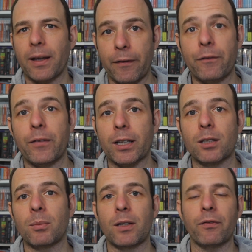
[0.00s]

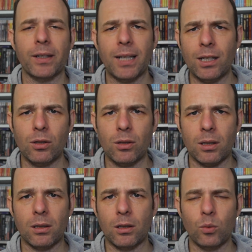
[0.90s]
affect me
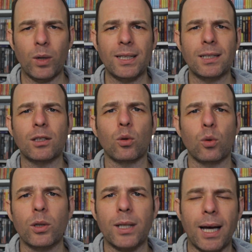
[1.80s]
financially. You know, I need to
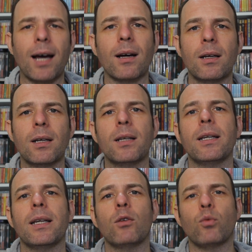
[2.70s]
look at
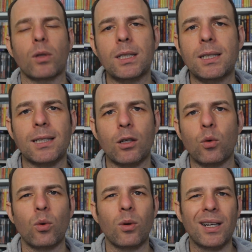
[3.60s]
releases and
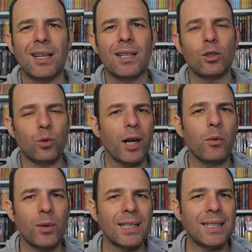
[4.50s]
go, do I
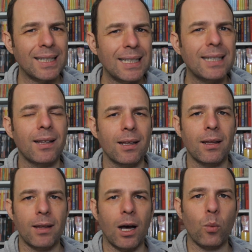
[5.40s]
really need
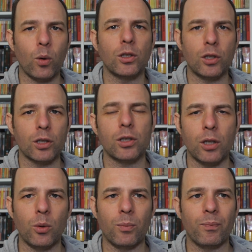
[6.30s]
that one just
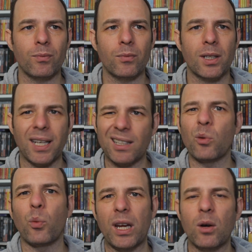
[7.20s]
now? Can I
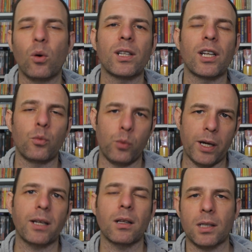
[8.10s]
wait on a
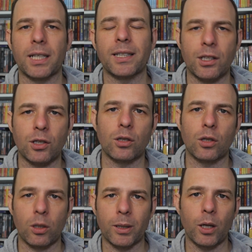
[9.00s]
regular
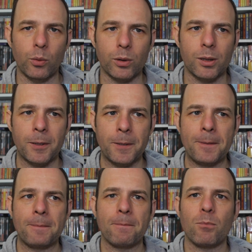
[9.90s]
edition coming out?
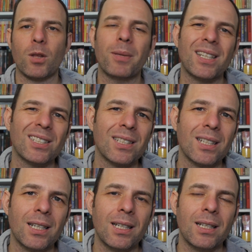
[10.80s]
Because
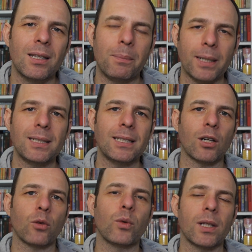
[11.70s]
the prices
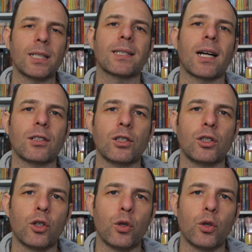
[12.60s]
are really starting to